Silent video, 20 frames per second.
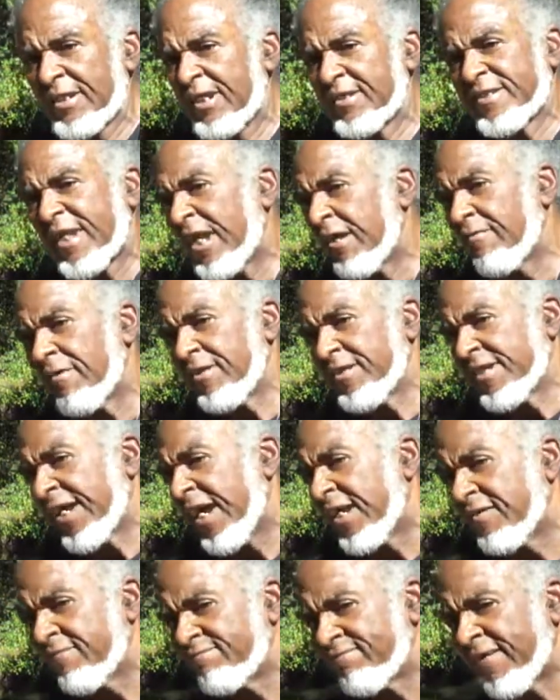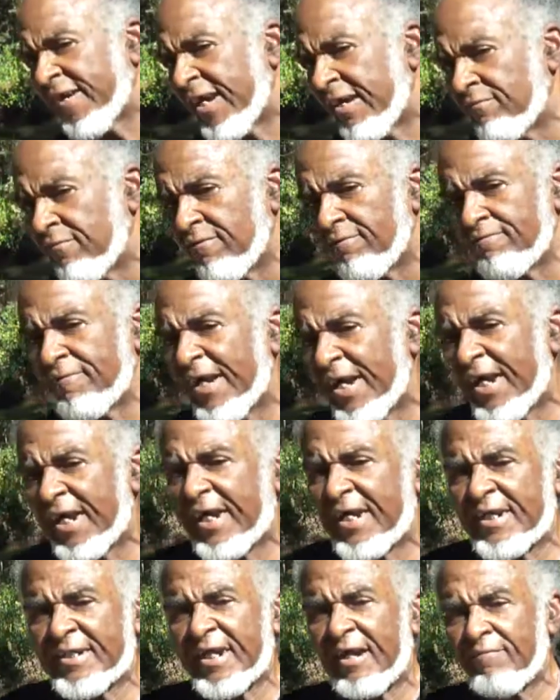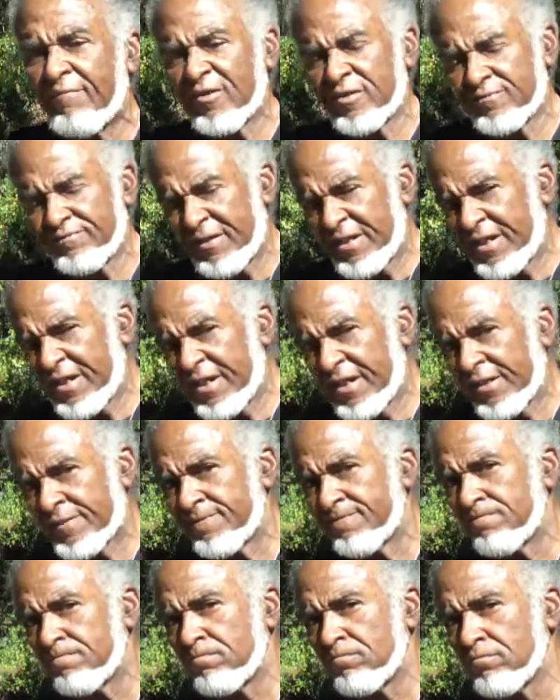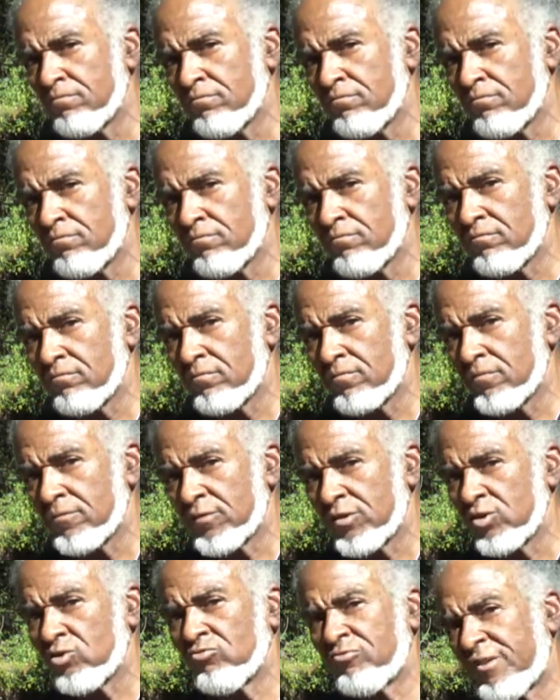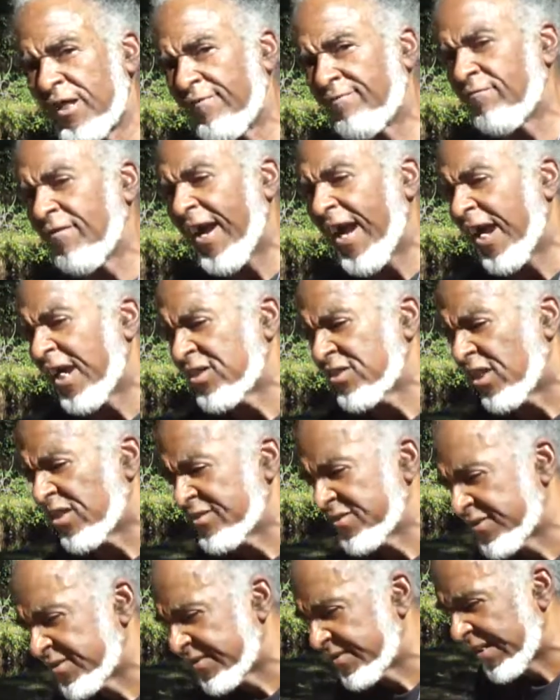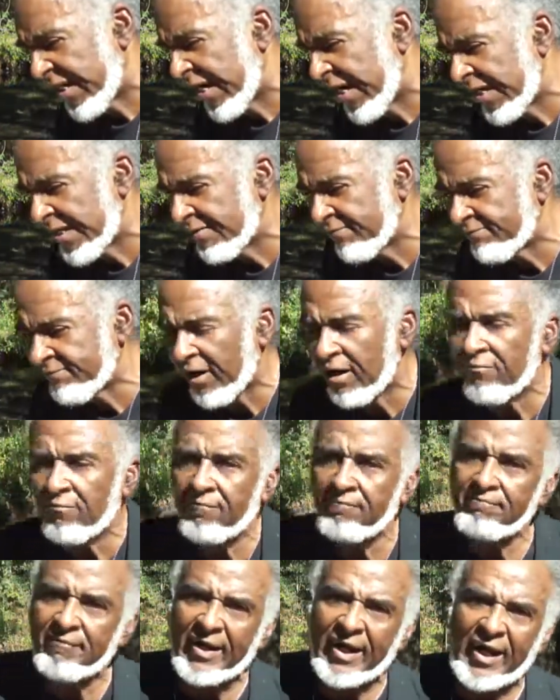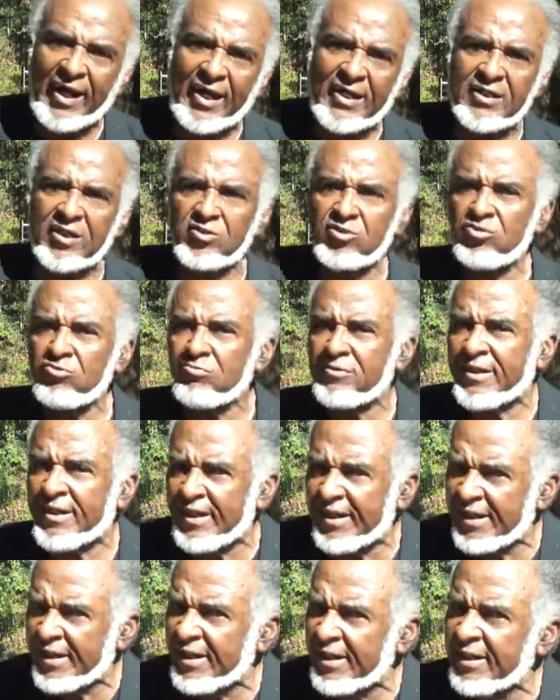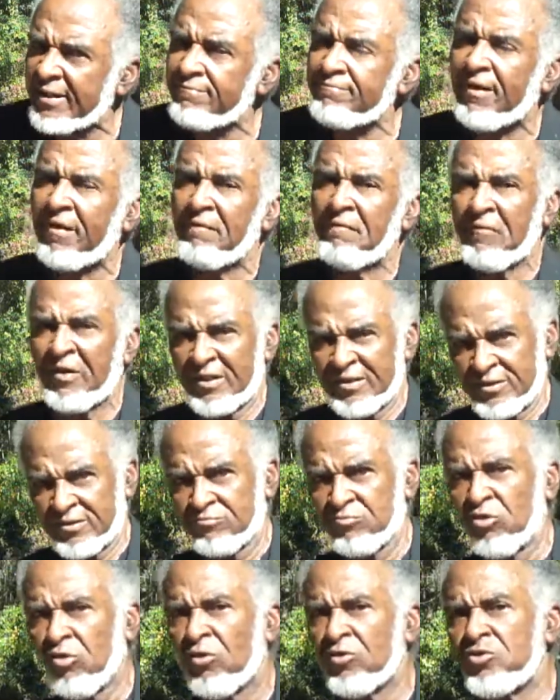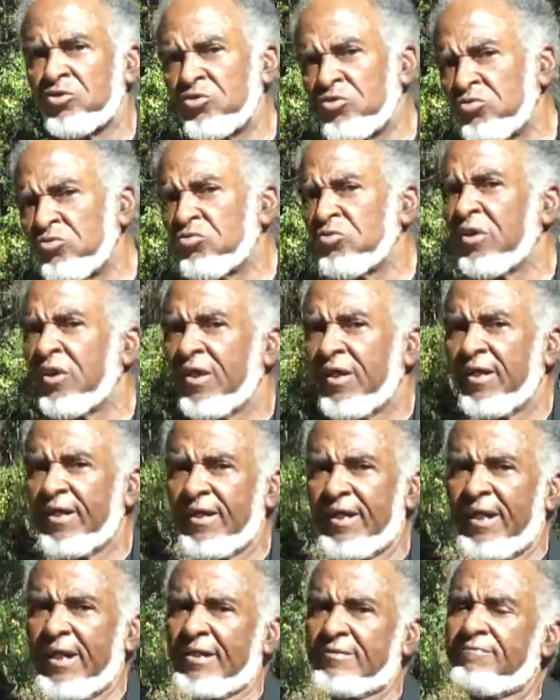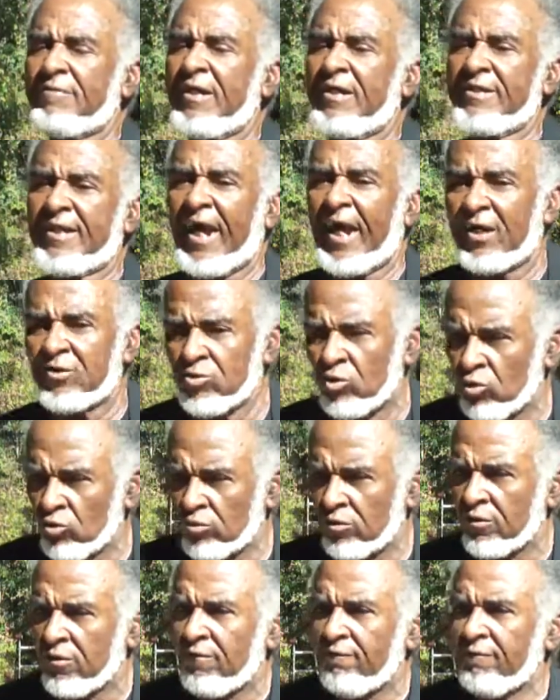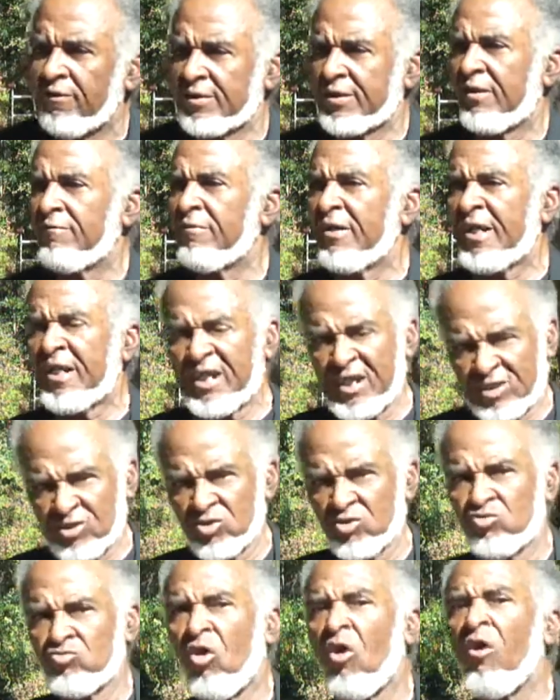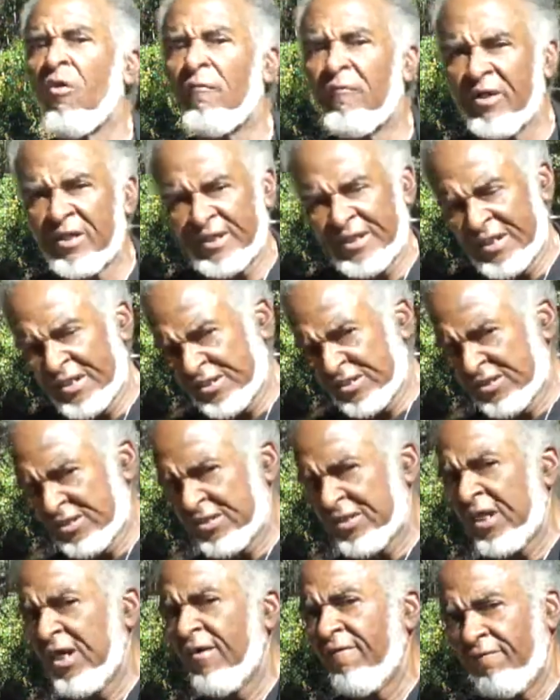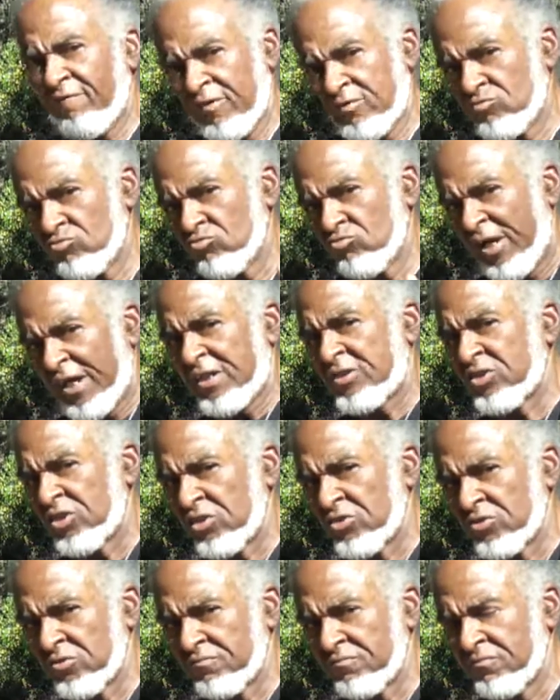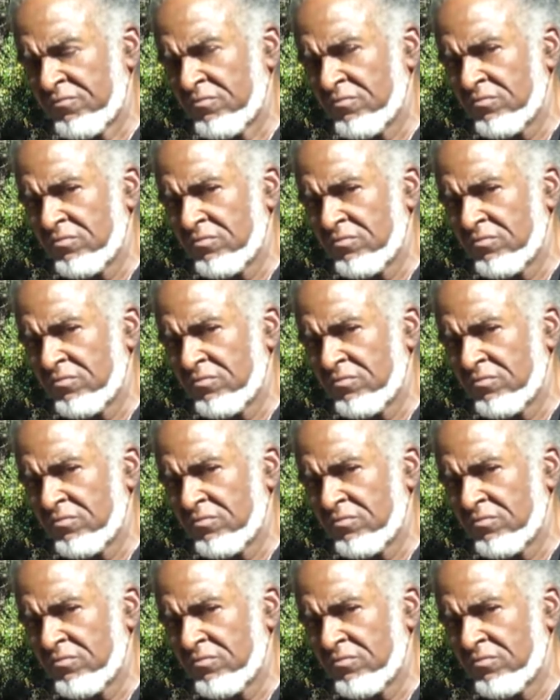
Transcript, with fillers: Now think about the kind of frame of mind I must be in. So therefore I can understand the frame of mind that you are in, my brother, because you is being diagnosed with a malignant terminal illness with racism.